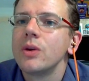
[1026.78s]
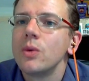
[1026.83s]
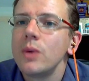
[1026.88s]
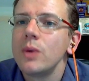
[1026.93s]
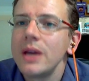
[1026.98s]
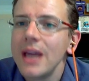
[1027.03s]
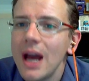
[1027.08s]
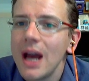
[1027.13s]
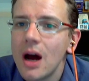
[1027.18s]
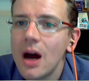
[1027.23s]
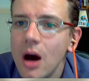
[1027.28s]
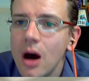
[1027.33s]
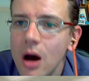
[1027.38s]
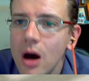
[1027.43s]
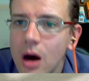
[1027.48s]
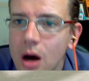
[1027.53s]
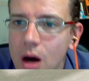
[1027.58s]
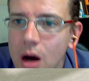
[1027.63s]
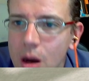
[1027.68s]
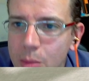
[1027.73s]
we
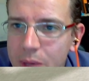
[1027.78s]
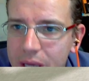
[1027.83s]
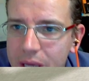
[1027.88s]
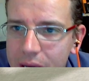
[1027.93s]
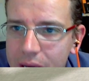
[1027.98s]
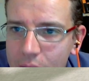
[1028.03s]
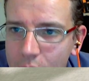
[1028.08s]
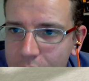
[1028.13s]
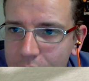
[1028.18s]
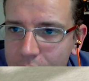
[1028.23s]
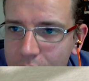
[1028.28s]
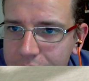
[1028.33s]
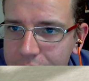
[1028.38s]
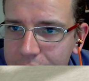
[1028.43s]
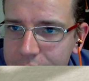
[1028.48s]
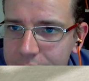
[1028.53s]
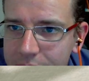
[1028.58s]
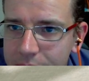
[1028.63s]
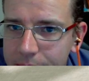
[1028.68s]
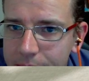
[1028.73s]
are being
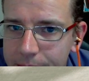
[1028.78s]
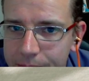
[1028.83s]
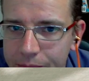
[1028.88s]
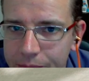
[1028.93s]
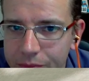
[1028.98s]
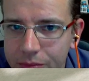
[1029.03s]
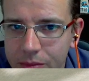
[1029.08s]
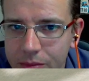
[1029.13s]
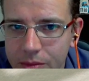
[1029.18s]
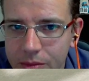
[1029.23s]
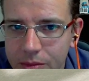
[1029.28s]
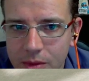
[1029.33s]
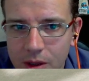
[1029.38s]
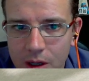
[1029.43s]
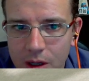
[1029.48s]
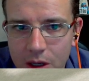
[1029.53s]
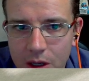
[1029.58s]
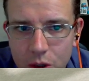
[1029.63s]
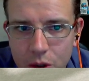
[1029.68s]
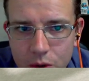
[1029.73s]
offered
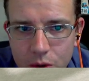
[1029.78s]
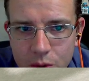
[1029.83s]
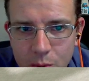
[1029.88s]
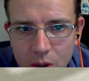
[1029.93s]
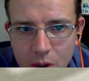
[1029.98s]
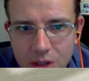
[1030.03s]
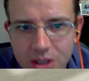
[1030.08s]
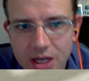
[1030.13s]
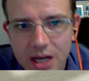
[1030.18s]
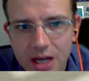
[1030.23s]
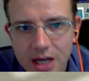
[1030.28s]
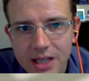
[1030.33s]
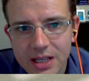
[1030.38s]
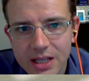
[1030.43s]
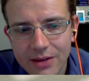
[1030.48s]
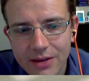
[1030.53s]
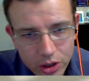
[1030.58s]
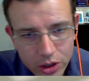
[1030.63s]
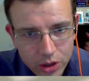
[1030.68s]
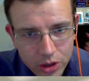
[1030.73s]
a new sponsor. Let's
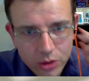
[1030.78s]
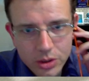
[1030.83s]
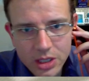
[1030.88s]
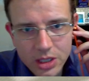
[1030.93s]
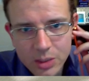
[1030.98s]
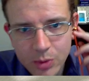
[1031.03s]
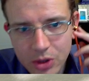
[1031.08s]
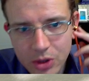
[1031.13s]
have a look at who this